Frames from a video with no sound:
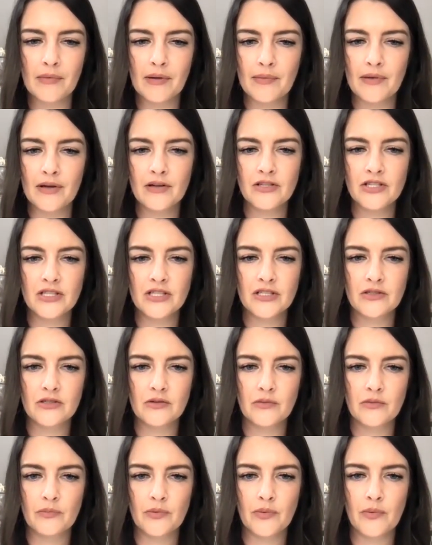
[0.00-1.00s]
Maybe I'll
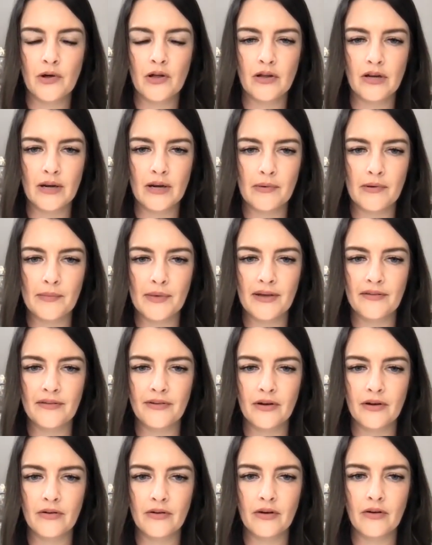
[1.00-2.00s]
just pull it up on my
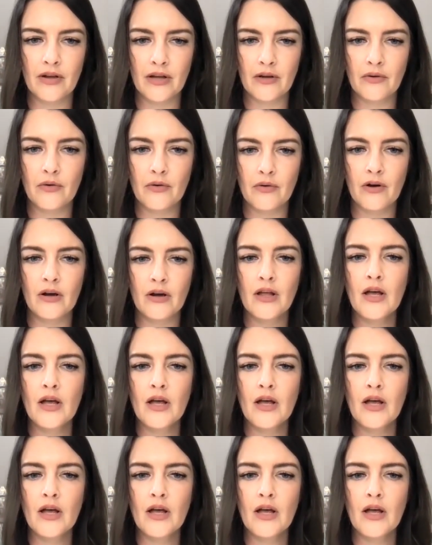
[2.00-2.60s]
phone. Okay, cool.